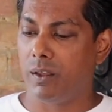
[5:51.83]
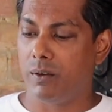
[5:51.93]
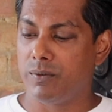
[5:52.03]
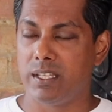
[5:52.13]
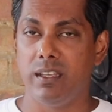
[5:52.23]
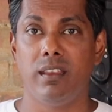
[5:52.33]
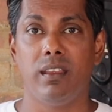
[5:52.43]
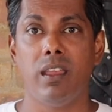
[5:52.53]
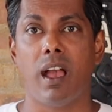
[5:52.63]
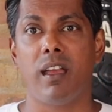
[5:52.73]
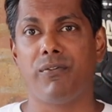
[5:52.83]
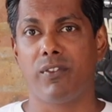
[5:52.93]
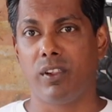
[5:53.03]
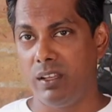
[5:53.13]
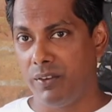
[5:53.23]
Obviously, I've
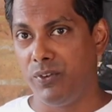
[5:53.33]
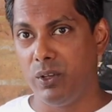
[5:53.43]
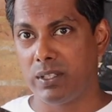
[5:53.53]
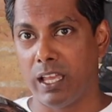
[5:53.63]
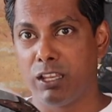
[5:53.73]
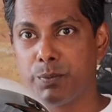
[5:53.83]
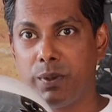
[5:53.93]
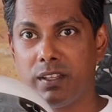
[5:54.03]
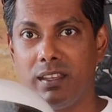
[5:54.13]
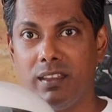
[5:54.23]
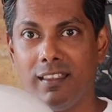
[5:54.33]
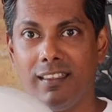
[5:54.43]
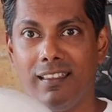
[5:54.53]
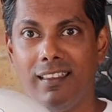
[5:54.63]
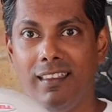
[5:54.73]
cleaned a few times, but it
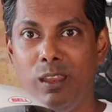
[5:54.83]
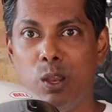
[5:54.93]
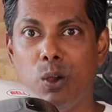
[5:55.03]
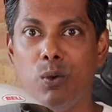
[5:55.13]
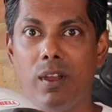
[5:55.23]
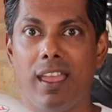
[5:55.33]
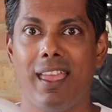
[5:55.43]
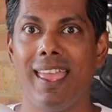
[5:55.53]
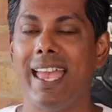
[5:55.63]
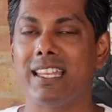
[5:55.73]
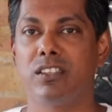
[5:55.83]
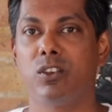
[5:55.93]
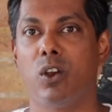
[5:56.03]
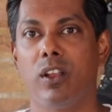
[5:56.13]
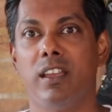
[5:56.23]

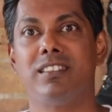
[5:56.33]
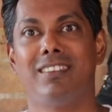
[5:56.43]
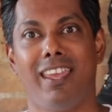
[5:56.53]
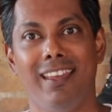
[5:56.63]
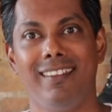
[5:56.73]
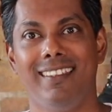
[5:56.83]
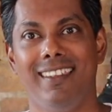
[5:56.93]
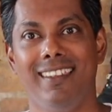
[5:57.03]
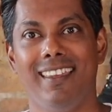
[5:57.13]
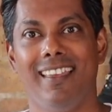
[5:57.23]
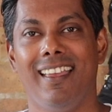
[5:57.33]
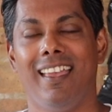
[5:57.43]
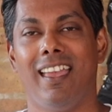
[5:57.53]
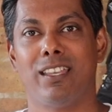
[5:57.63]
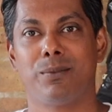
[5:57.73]
hasn't got as dirty
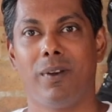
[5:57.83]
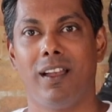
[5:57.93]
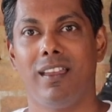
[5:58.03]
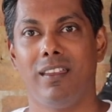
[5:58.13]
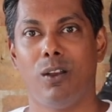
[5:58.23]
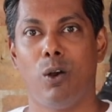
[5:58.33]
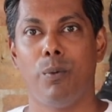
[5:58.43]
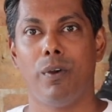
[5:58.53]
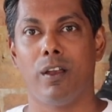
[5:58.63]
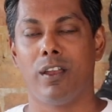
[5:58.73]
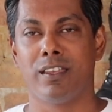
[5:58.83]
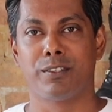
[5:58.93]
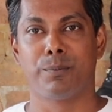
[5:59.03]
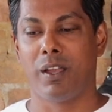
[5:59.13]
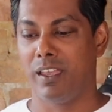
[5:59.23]
as my
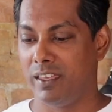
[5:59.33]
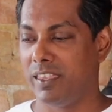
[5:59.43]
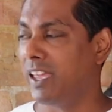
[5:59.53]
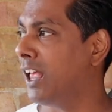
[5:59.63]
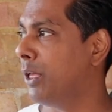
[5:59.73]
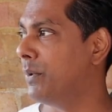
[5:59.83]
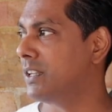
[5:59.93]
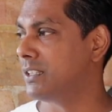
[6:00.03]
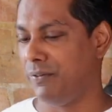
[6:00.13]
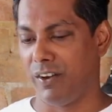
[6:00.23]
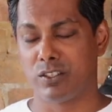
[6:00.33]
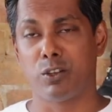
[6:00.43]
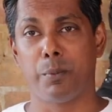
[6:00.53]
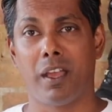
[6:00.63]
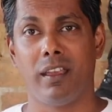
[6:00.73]
other helmets, the
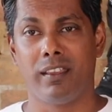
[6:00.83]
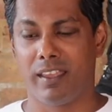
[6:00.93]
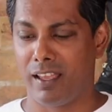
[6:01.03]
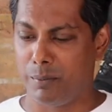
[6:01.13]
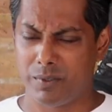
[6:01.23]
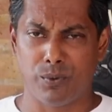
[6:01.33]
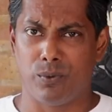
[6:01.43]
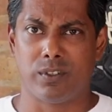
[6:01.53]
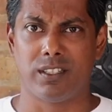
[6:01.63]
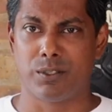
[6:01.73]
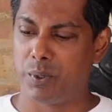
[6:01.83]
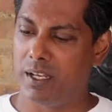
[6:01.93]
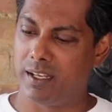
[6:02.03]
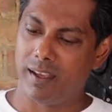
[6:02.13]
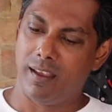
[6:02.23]
visor of my other helmets, which is
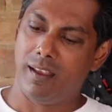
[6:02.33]
weird